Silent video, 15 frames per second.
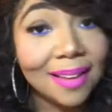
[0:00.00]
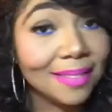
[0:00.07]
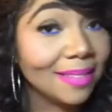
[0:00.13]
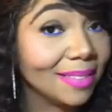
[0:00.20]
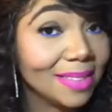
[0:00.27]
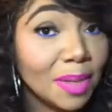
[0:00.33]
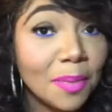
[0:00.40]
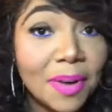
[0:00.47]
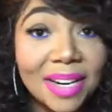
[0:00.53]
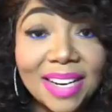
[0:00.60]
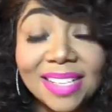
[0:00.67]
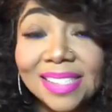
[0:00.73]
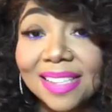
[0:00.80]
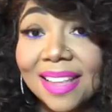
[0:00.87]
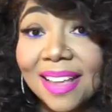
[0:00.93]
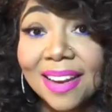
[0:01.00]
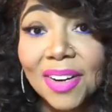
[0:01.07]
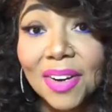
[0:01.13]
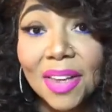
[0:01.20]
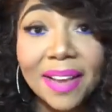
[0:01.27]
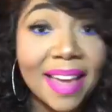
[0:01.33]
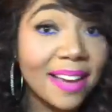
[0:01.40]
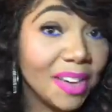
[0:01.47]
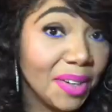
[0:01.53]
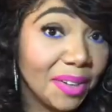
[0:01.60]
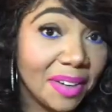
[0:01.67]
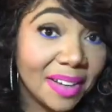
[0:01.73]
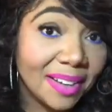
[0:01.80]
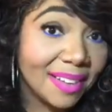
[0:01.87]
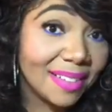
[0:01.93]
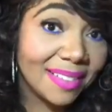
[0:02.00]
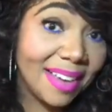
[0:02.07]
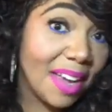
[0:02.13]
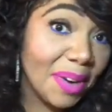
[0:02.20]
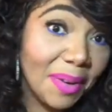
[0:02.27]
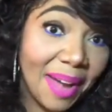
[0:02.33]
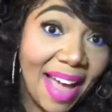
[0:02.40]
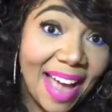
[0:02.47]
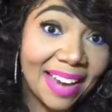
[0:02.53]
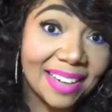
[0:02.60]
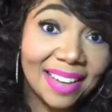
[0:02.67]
someone that's like a ghetto guy,